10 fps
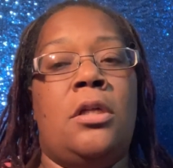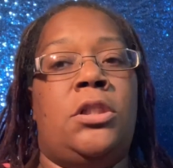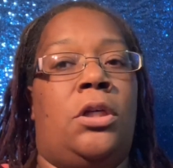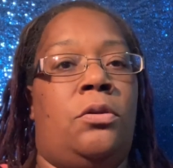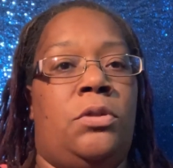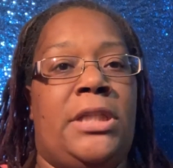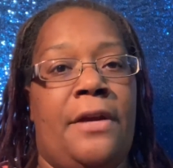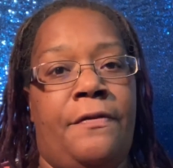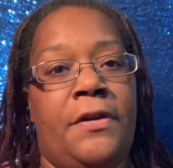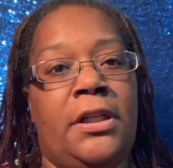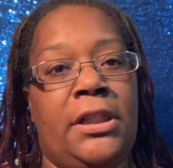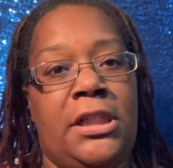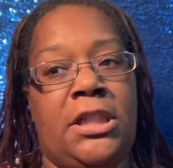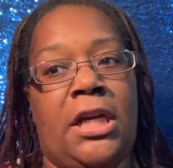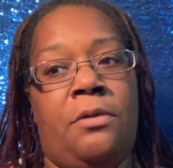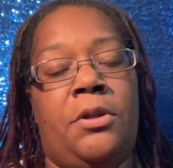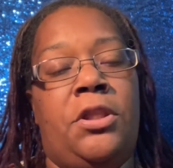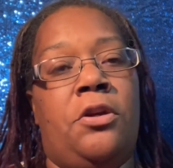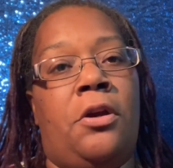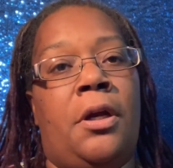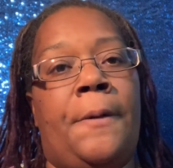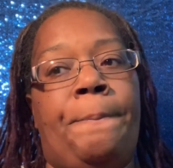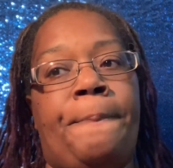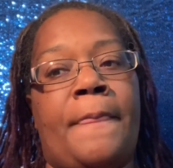So definitely check with your